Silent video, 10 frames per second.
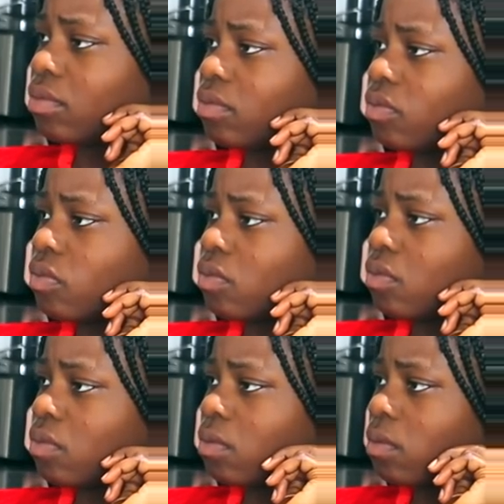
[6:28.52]

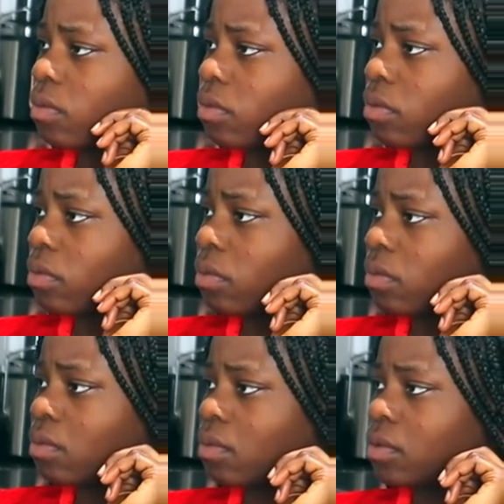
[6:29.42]

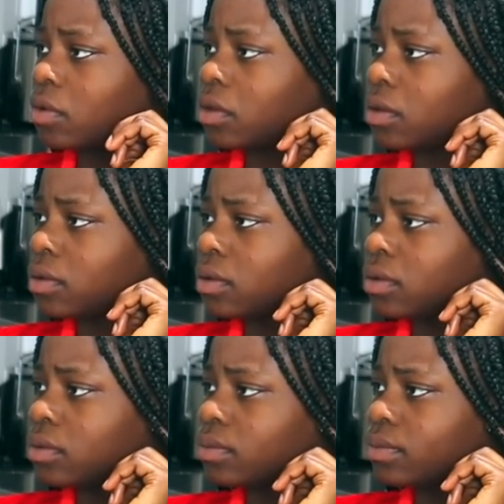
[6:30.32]

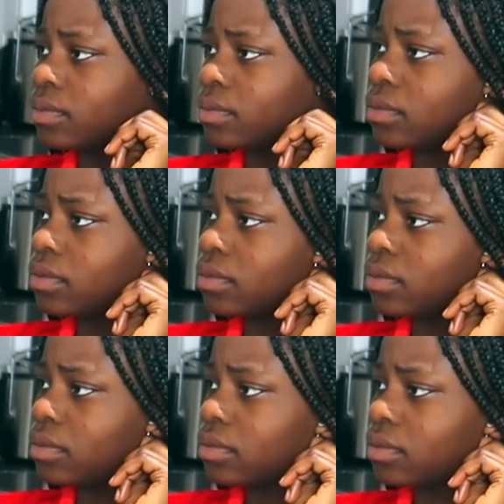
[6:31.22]

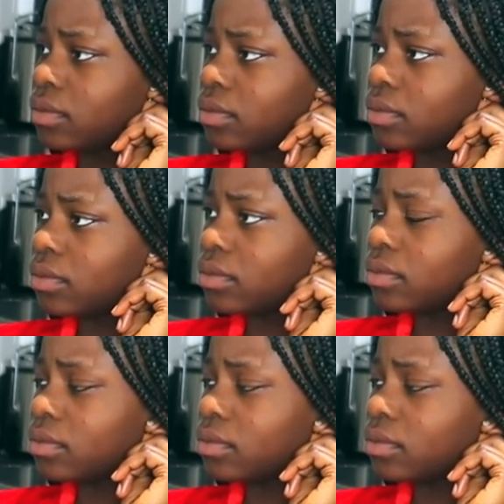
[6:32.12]
[no speech]